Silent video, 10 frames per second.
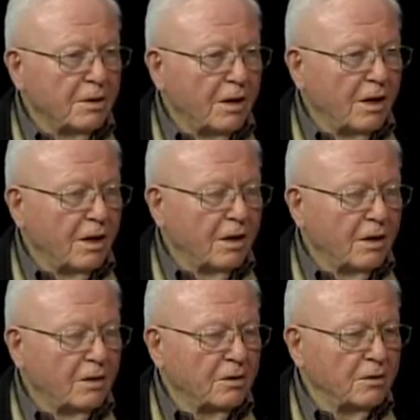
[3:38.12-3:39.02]

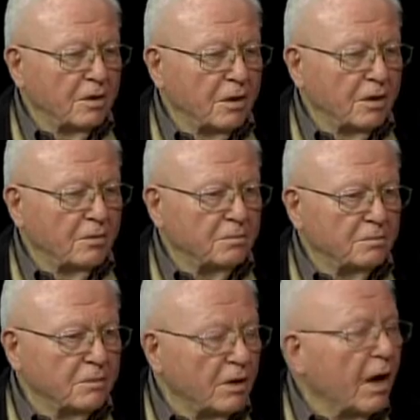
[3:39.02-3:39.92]
and um,
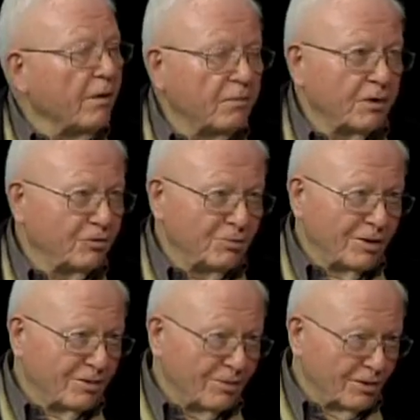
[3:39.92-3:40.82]
I,
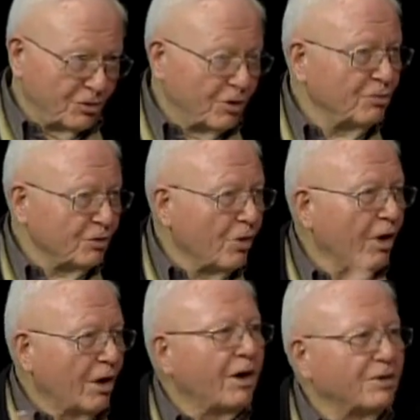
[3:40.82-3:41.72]
it, she's
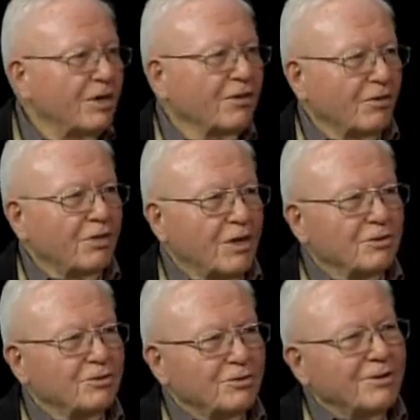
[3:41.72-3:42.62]
gone on to other things.
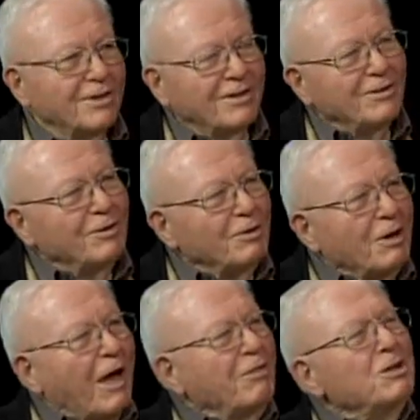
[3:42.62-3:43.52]
Okay. She,
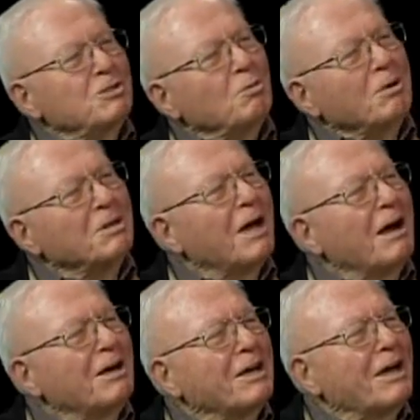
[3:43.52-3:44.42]
I think she
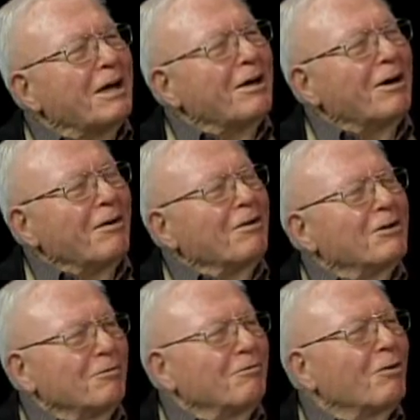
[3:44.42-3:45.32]
retired to Cal, uh,
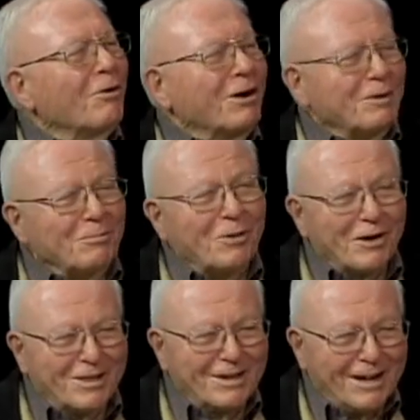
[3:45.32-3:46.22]
to Florida more
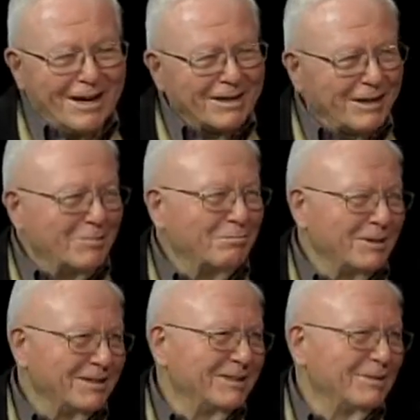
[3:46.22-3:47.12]
oh, than likely. Good for
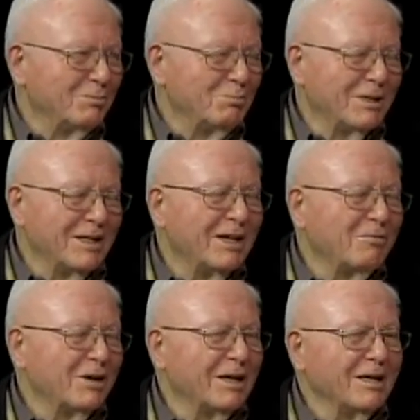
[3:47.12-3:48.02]
her. But, but
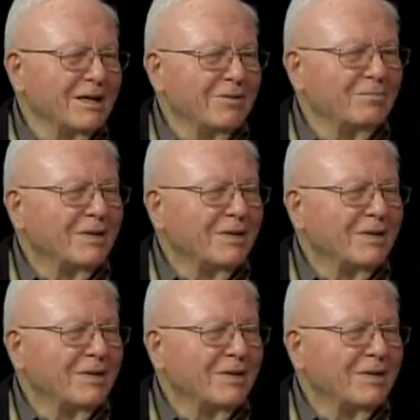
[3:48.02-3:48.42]
anyway, uh,